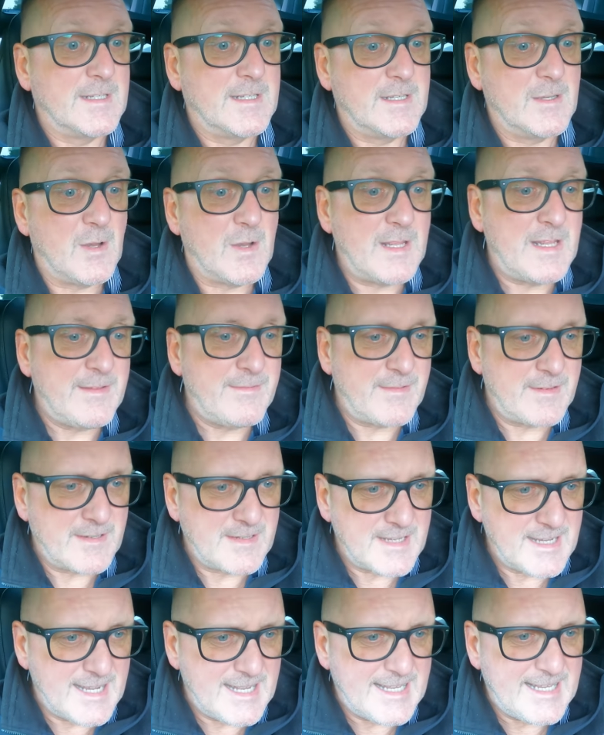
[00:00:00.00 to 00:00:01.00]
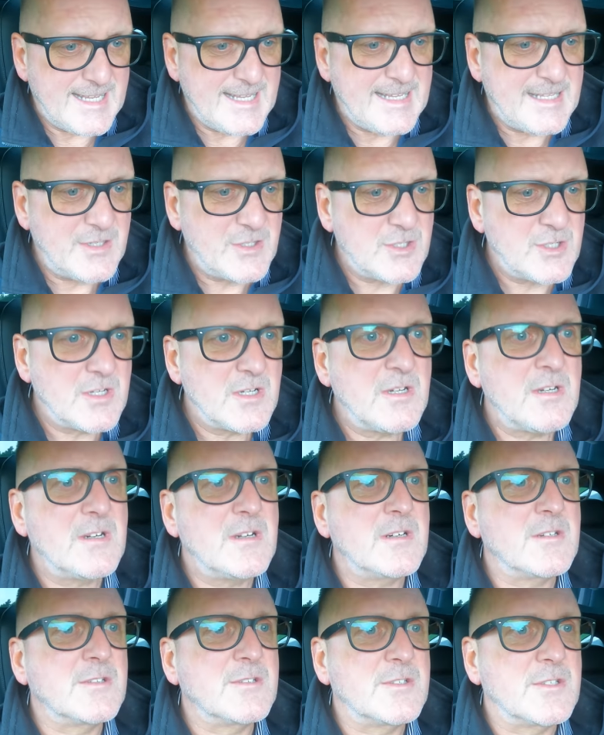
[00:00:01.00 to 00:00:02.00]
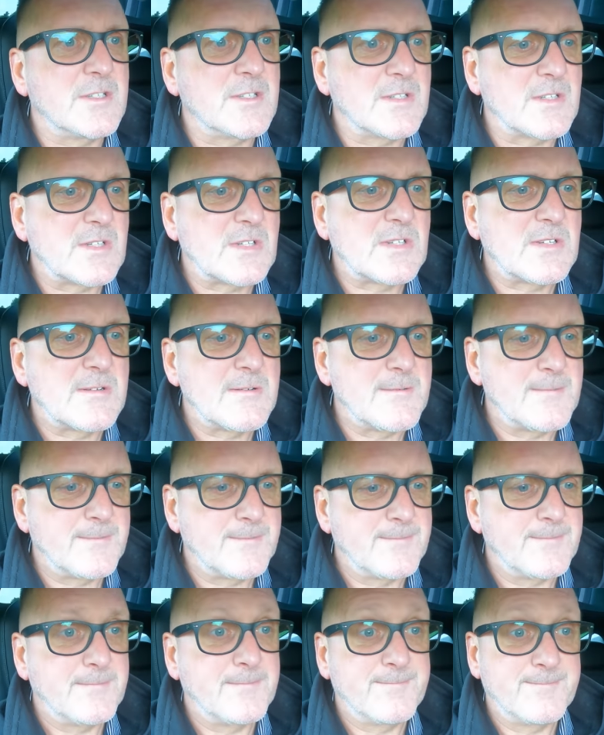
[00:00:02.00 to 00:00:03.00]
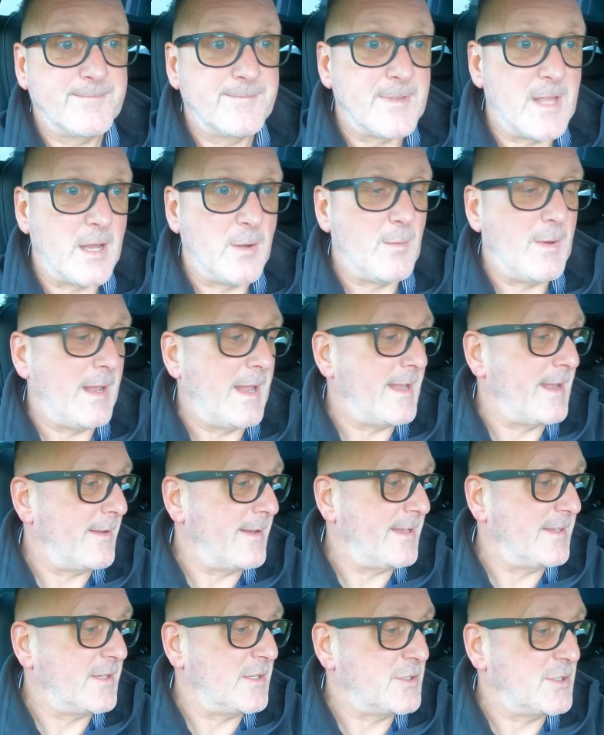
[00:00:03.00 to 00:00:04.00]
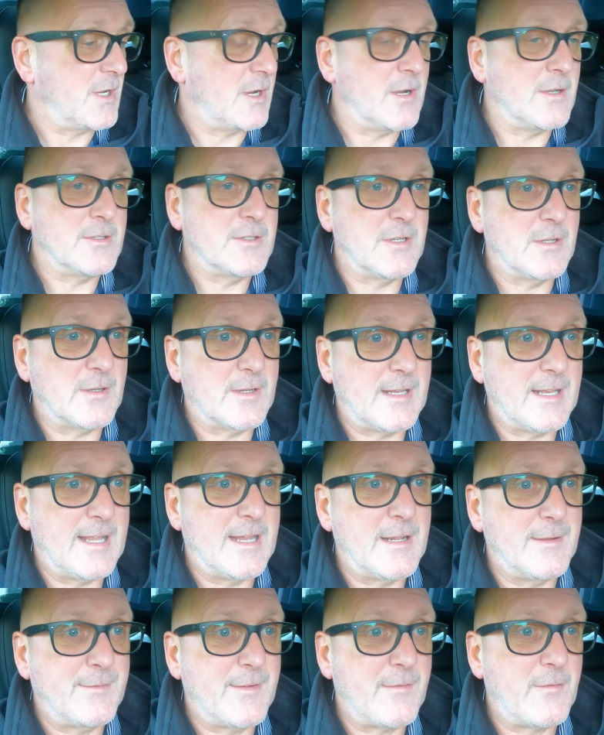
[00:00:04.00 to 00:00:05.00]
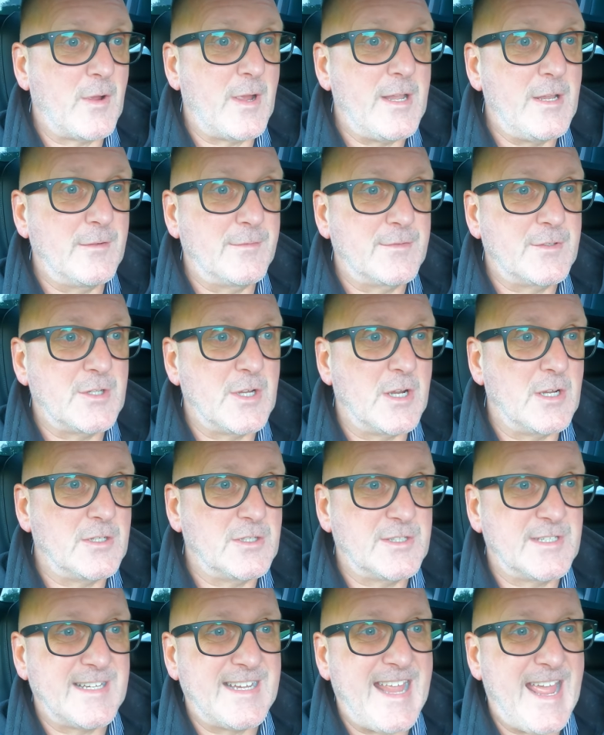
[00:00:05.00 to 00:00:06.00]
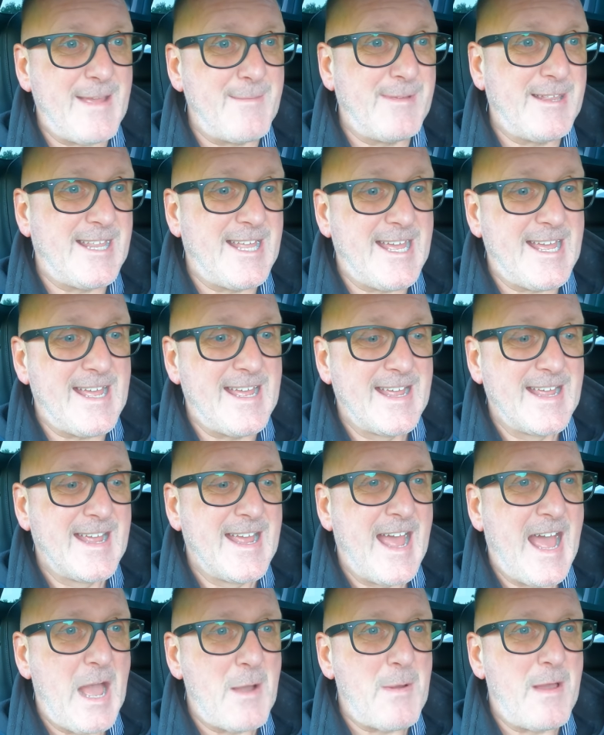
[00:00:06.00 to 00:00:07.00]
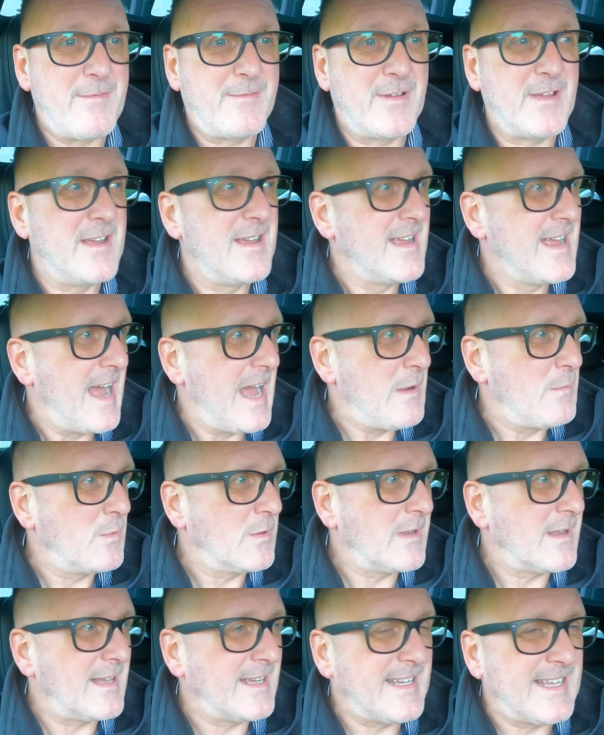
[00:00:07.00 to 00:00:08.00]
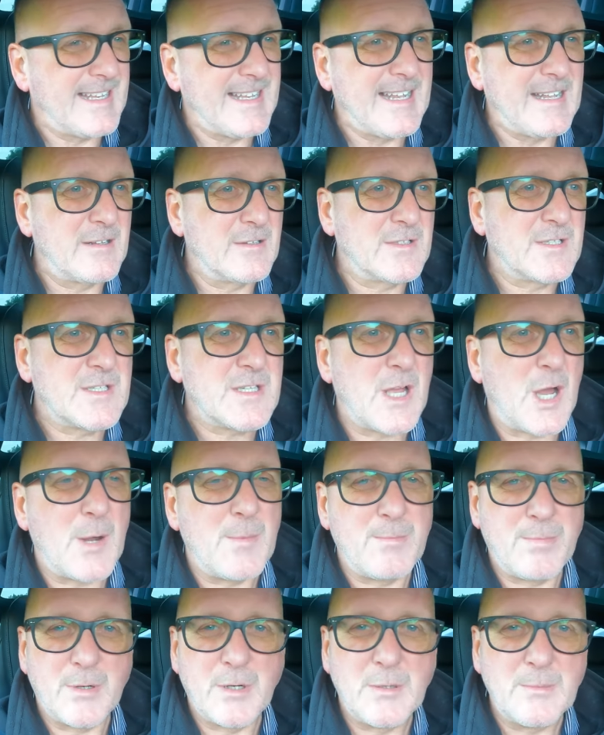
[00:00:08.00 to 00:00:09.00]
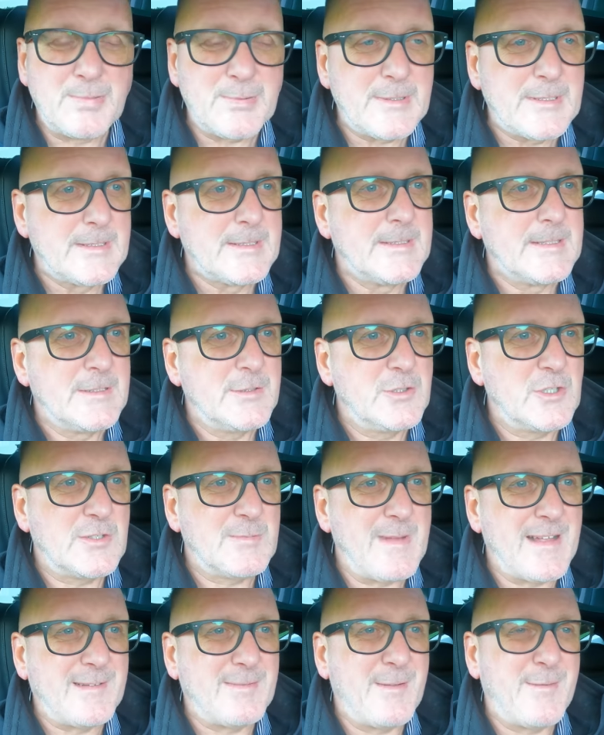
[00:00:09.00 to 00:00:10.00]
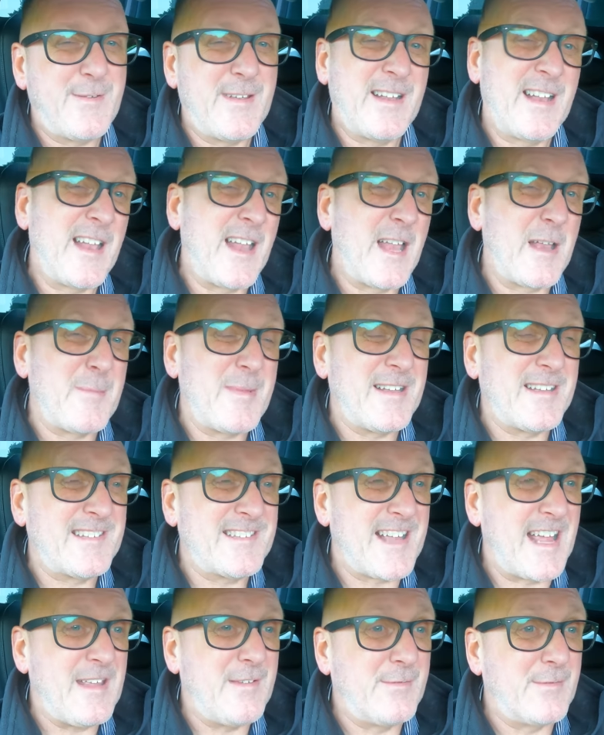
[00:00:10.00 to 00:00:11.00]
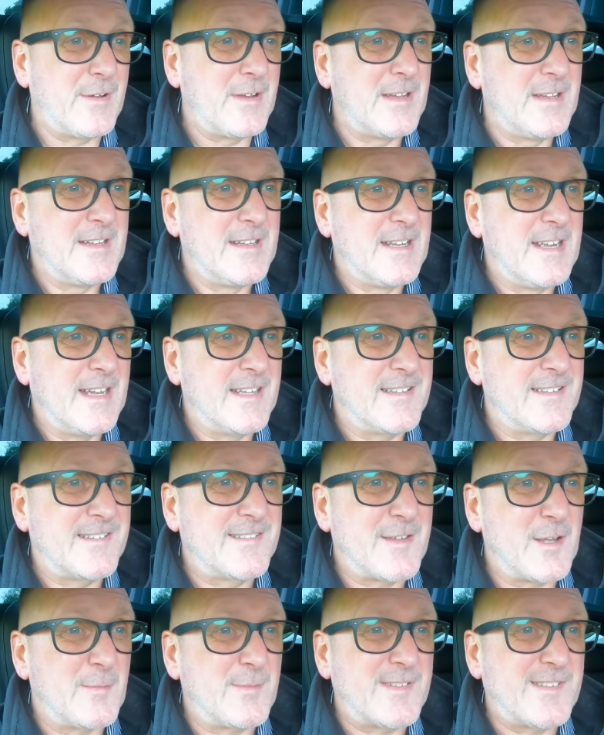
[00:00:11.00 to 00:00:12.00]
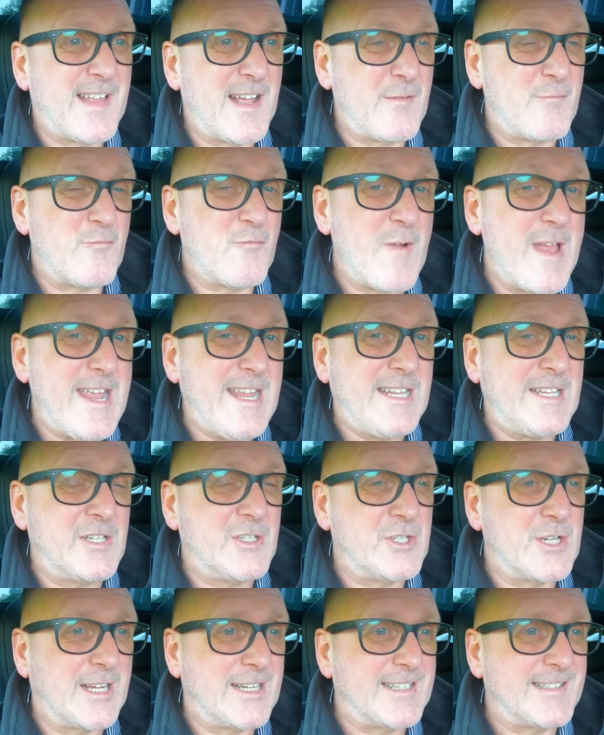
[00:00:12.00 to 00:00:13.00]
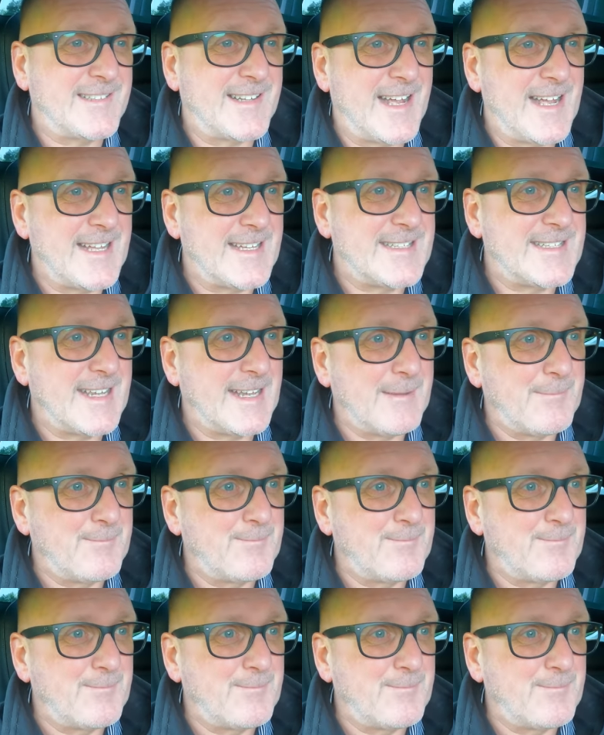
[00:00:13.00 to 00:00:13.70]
Not even any chargers. Oh well, I don't need to charge, luckily enough. I've got enough charge to get me there. However, I would like a little top up. Just makes me feel a little bit safer and stops that range anxiety.